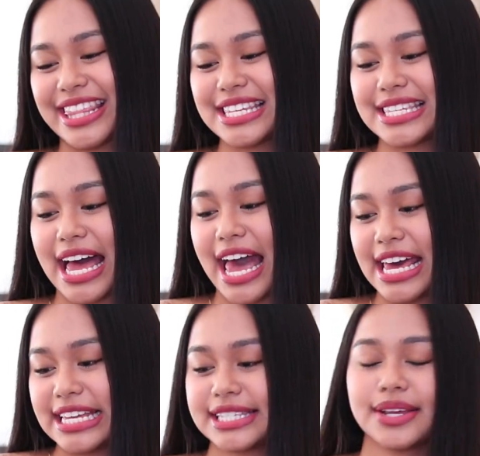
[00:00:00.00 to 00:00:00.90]
is in the
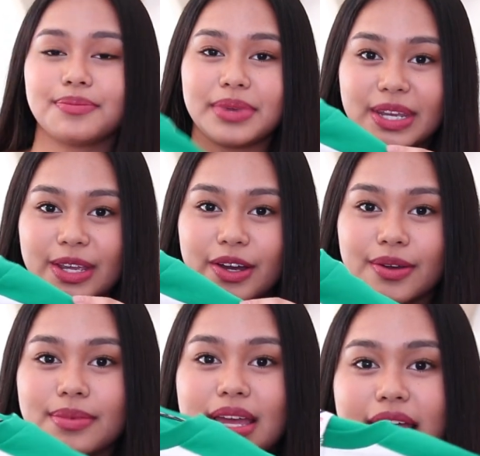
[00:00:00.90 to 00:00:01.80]
size
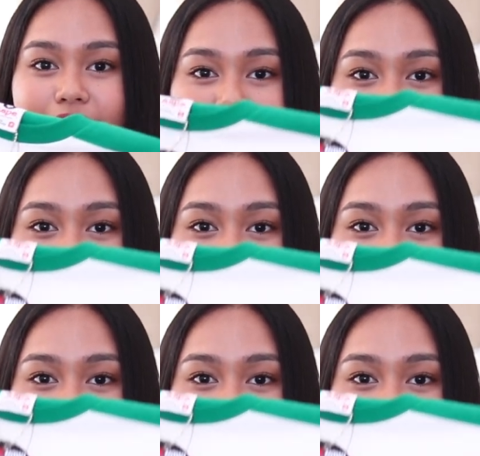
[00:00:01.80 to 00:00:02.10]
medium.